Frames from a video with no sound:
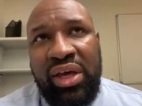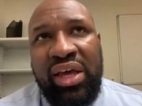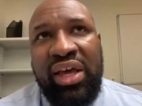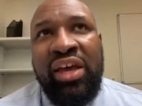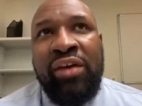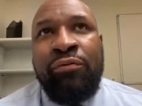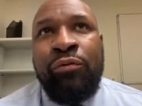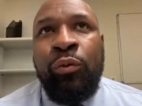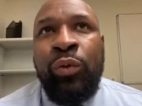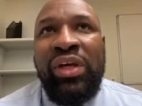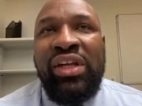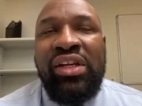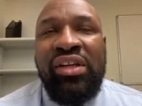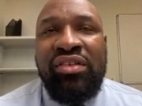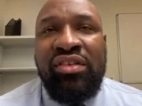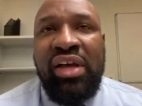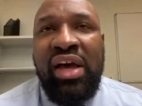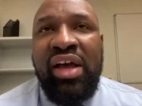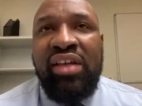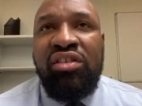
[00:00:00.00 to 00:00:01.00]
if we
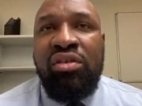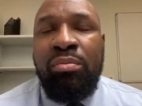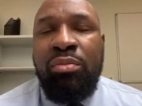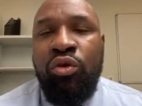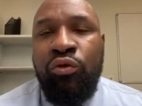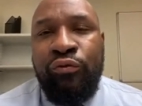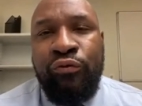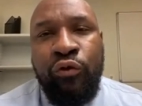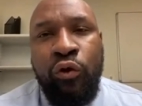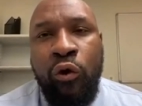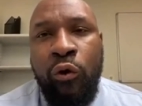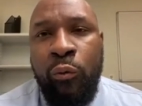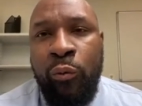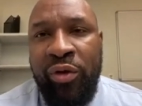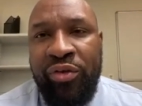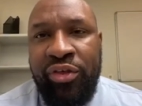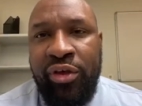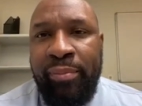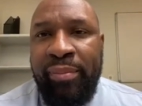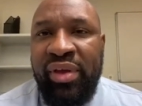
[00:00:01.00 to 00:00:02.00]
decide to move forward
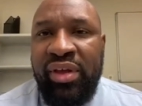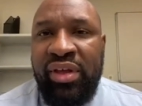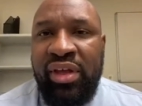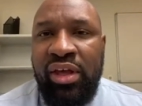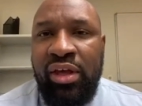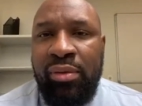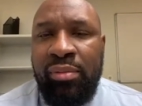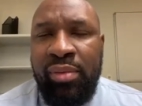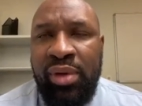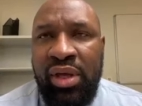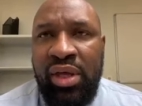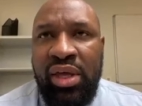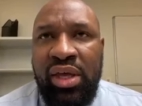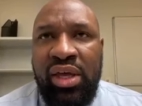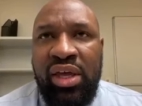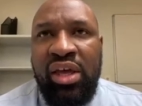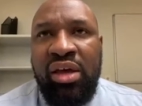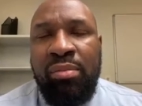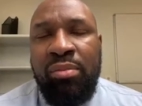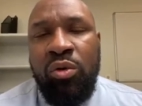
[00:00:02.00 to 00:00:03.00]
with him and keep
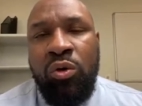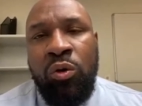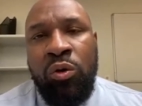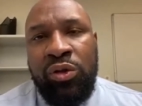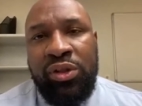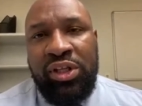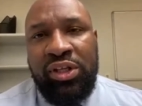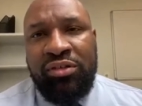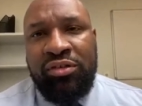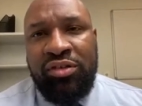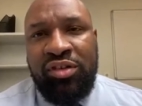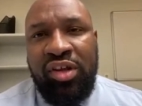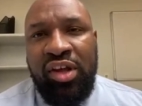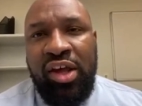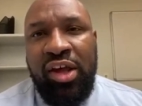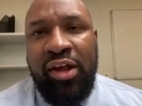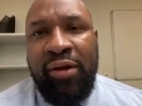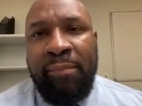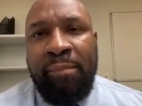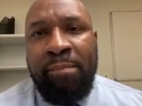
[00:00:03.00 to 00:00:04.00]
him on this
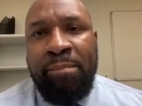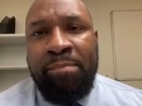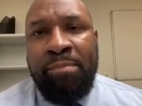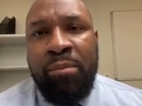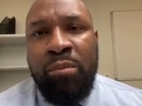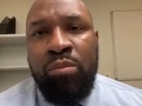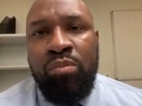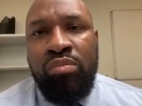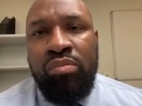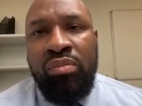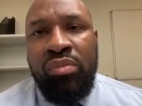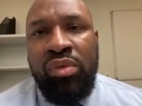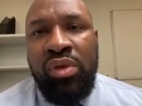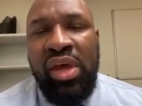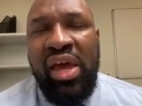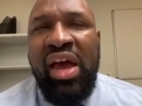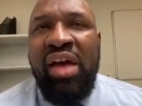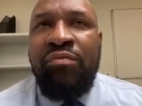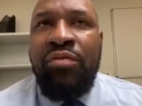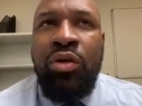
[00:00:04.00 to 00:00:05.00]
team.
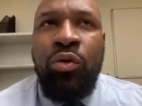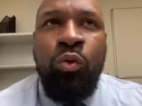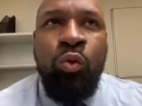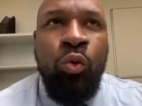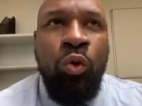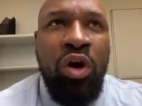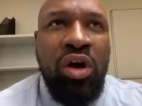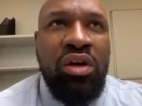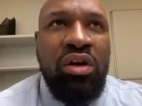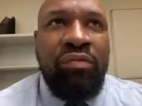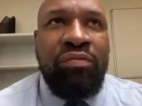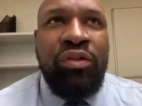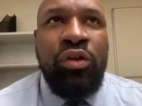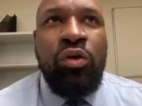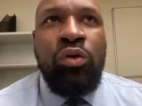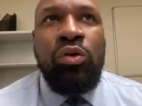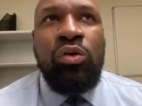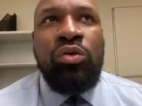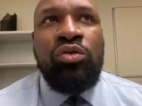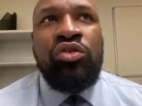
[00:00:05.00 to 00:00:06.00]
Every one of
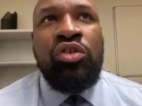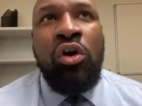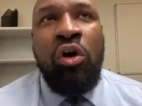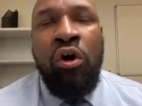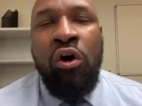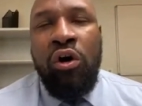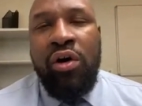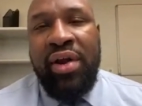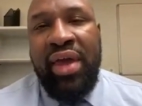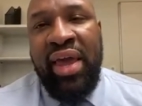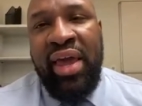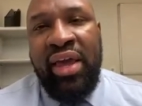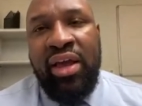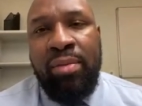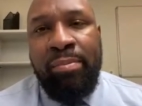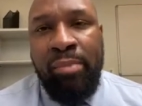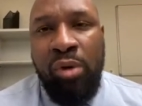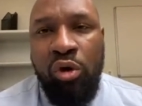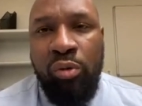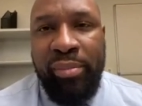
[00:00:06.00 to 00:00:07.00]
those heartache
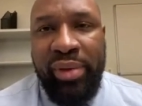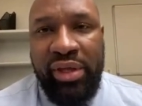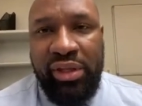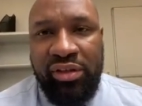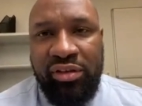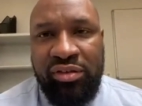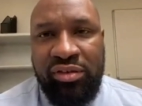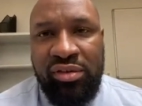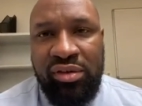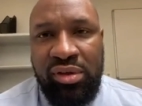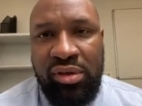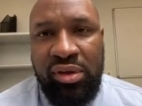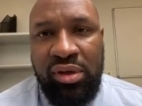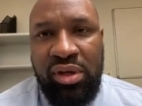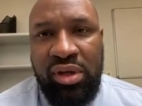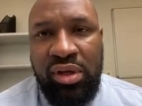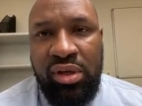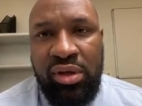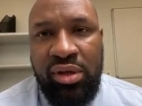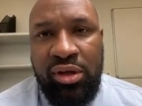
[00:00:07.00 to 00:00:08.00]
moments,
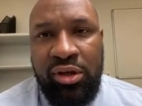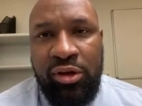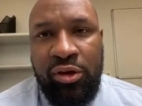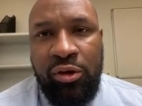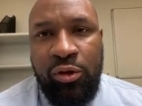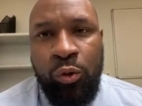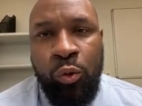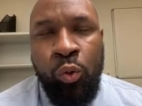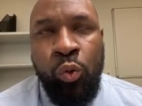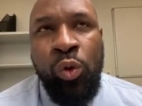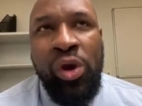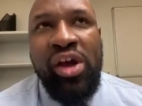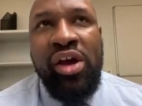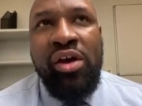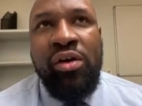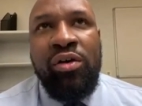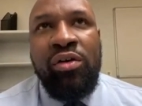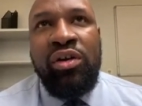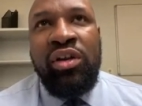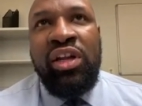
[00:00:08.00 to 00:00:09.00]

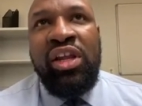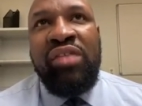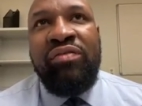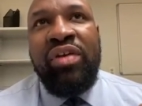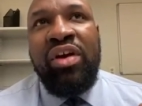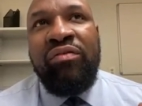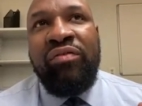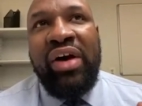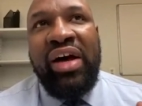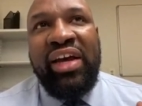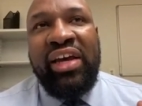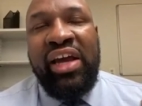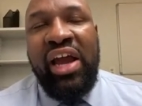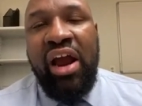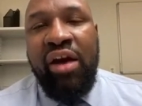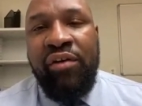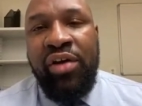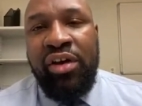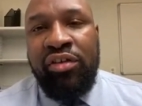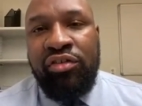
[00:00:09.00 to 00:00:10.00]
we're living
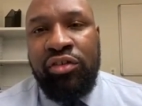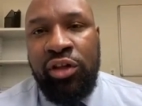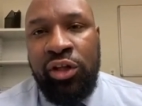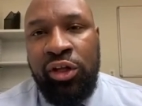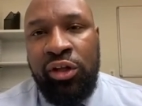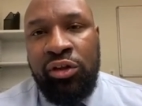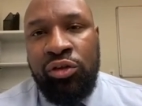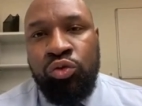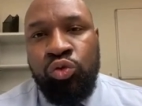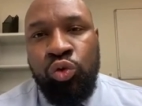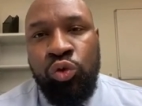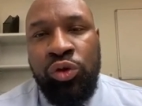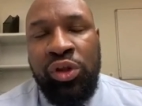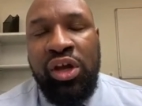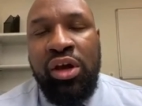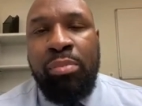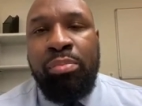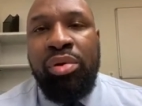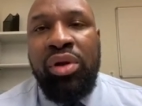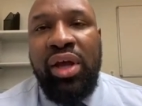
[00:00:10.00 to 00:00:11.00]
vicariously through
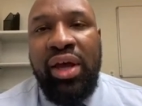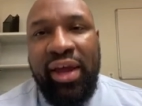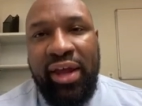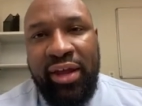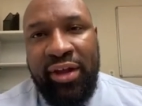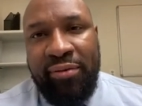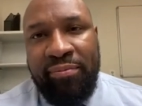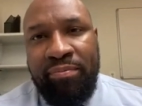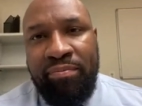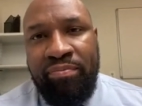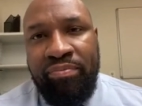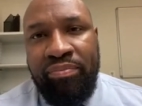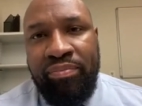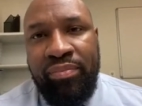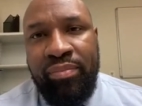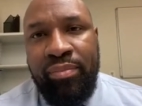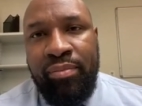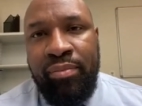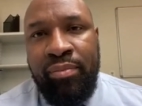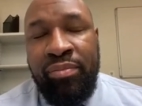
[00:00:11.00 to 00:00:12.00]
their play.
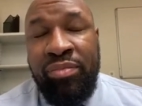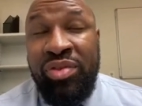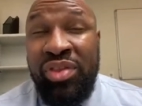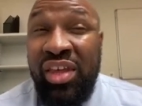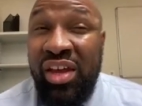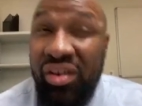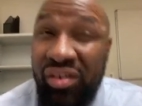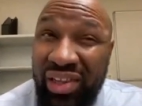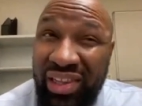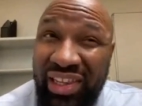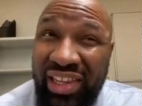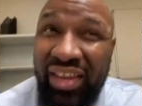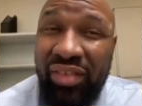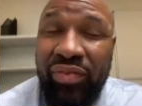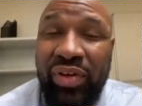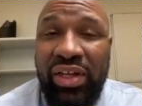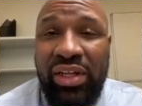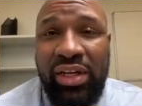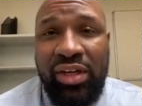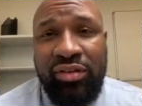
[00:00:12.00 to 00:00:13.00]
They're
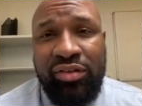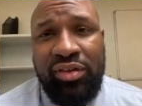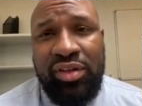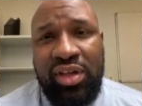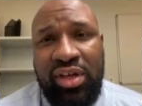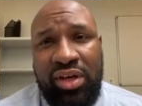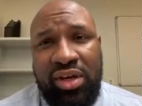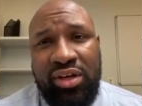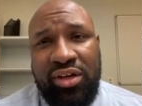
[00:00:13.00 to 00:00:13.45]
living this thing.